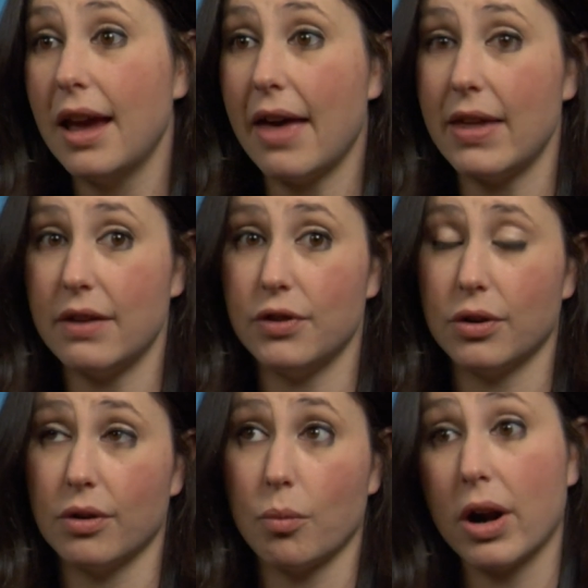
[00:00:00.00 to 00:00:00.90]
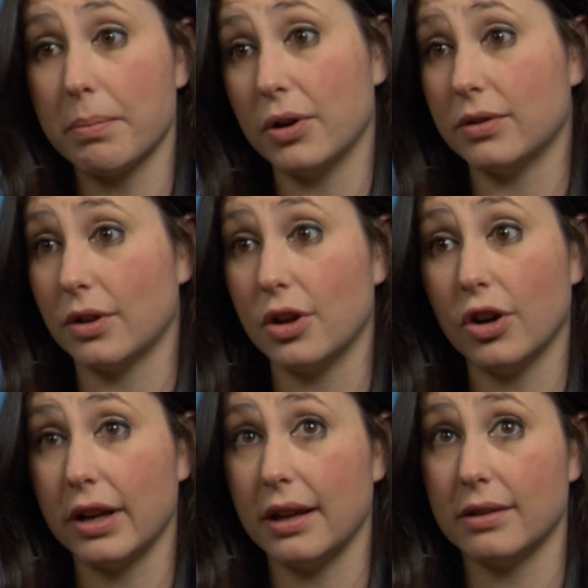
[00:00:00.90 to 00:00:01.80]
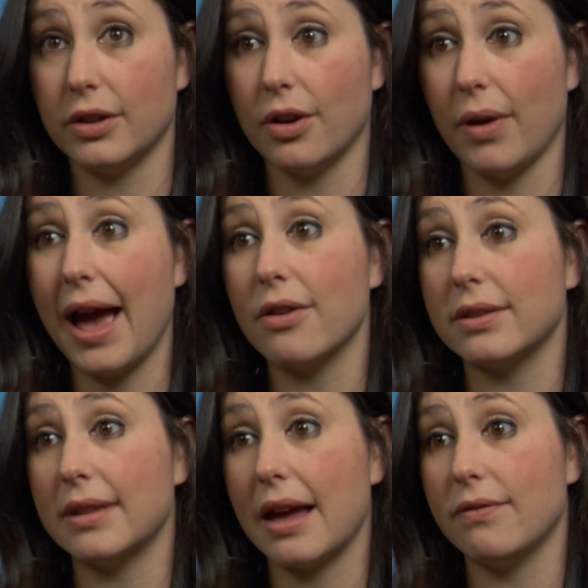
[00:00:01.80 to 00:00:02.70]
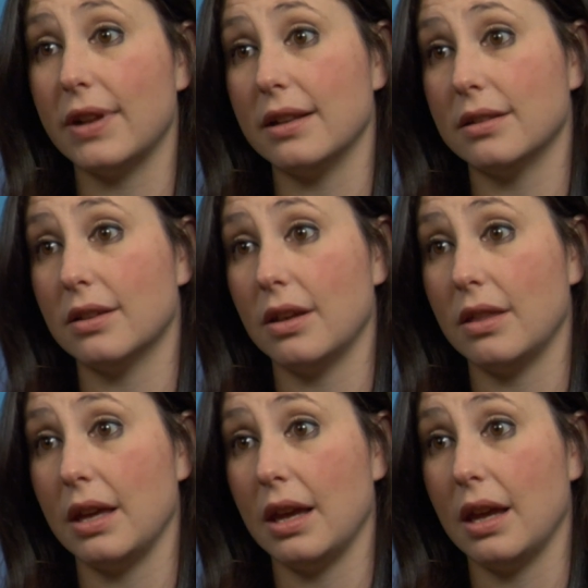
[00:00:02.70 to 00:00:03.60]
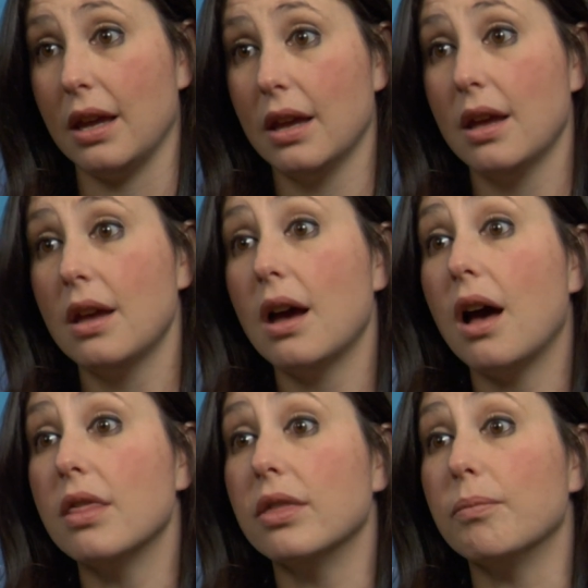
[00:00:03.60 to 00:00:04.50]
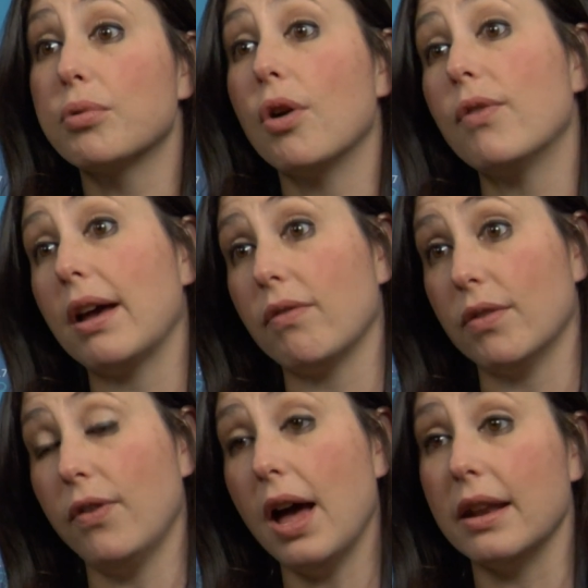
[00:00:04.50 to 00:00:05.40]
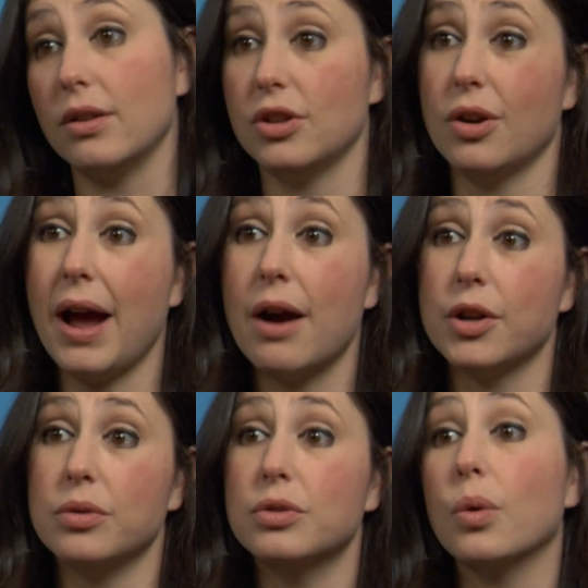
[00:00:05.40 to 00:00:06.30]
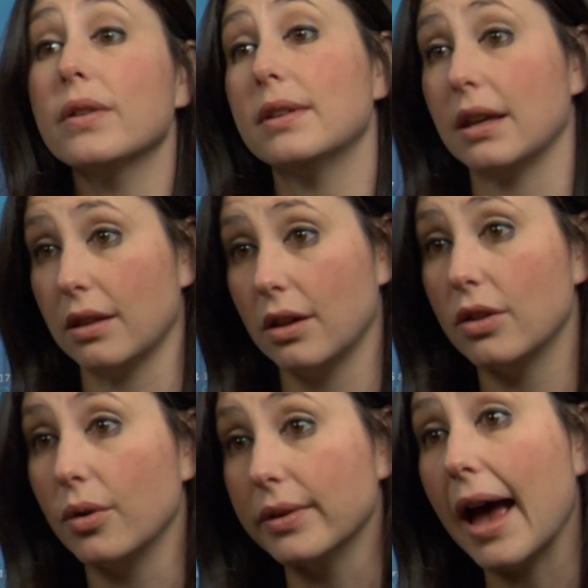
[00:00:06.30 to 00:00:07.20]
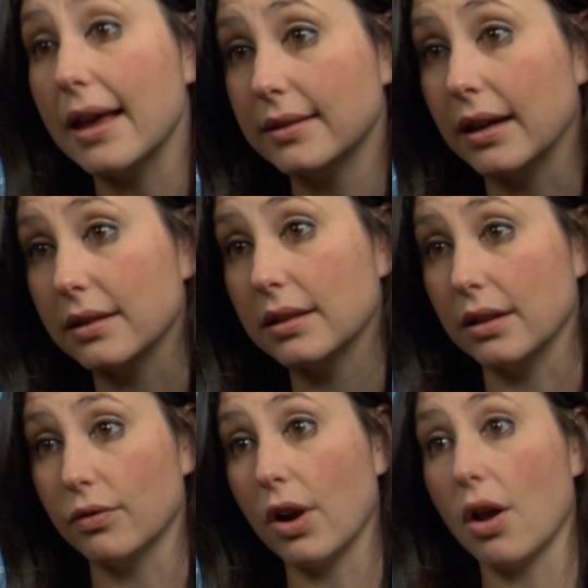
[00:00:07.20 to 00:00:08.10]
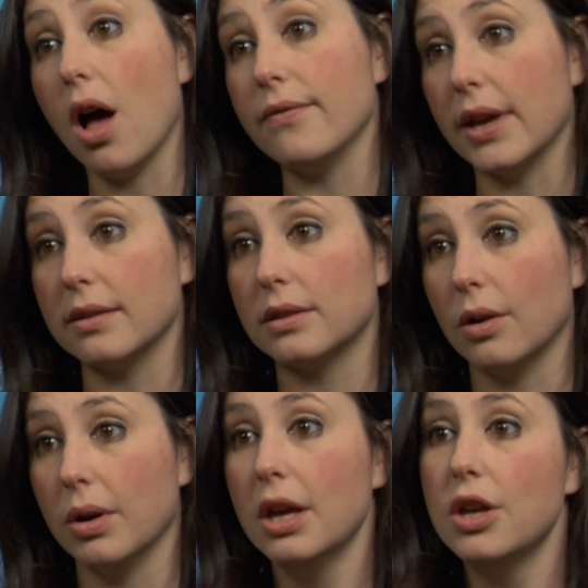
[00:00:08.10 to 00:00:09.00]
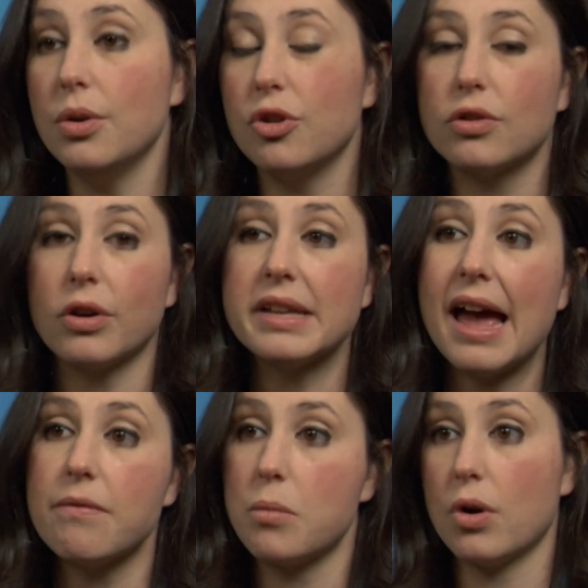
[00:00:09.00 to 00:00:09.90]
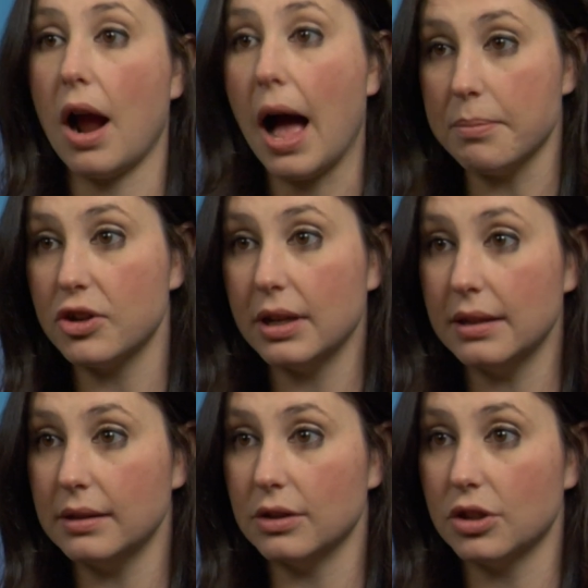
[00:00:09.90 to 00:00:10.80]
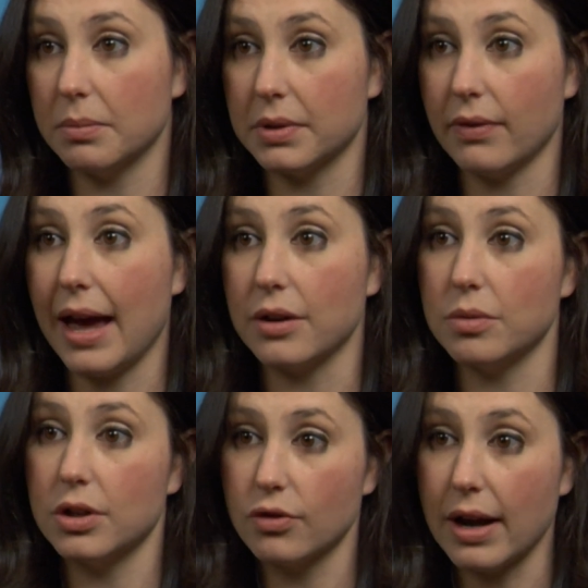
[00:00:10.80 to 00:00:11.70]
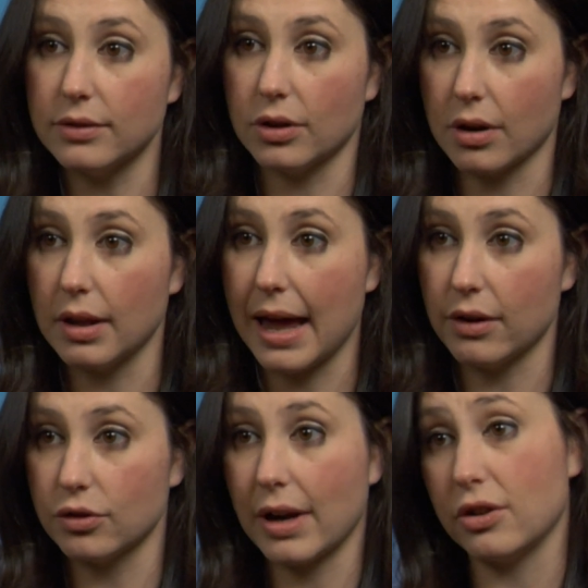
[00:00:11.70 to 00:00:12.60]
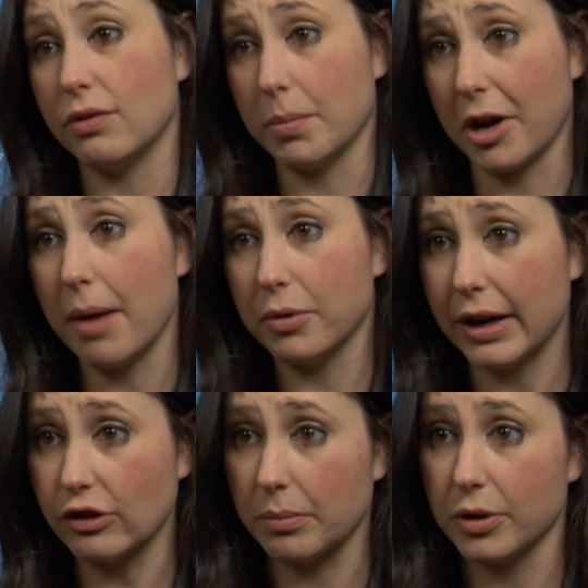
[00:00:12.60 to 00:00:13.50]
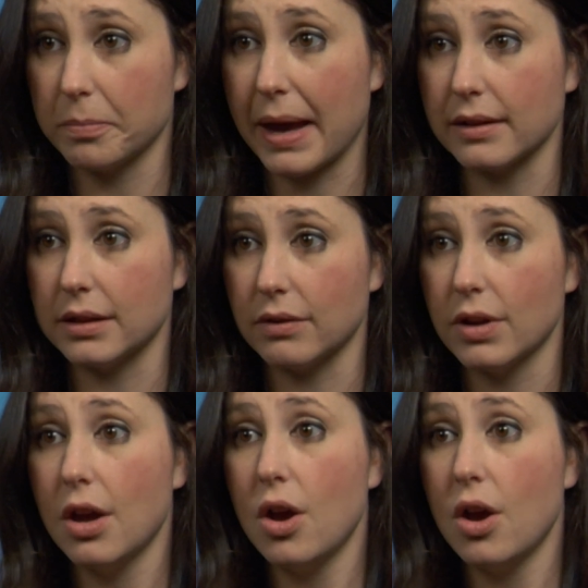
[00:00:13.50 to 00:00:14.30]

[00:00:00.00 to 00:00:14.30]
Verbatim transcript: And then if you want to post securities, you know, how does that fit into the the profile of the fund and you know how are you sourcing those assets in the front office so you start to have more options in terms of how you address your collateral strategy from an operational perspective